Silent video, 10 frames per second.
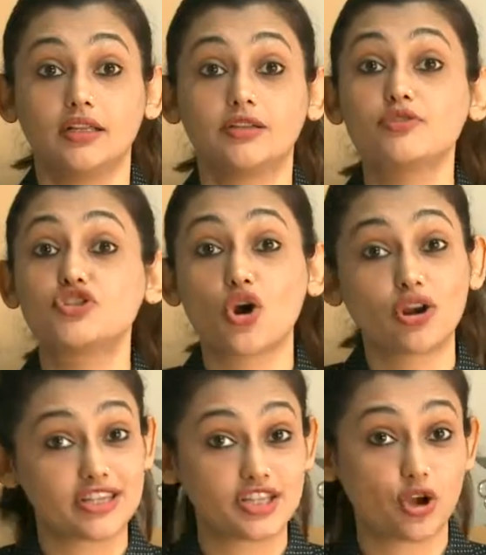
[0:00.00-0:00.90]
the
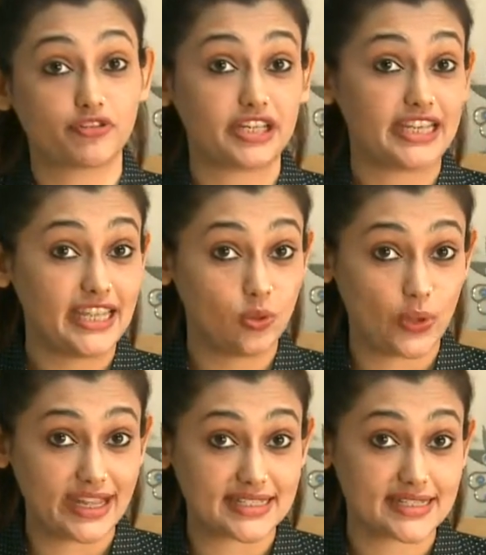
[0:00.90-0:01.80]
majority of the
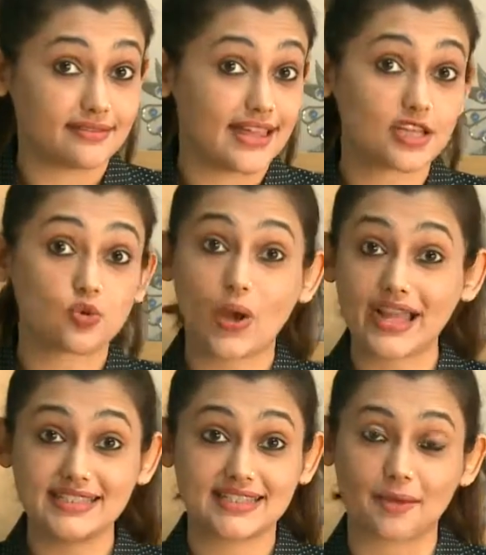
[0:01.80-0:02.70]
e-waste that
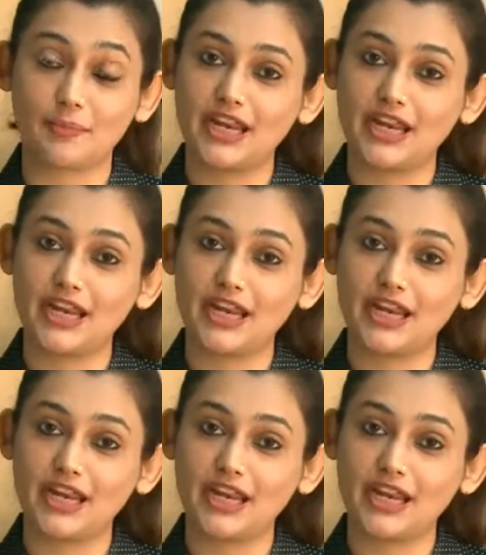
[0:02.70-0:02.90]
winds up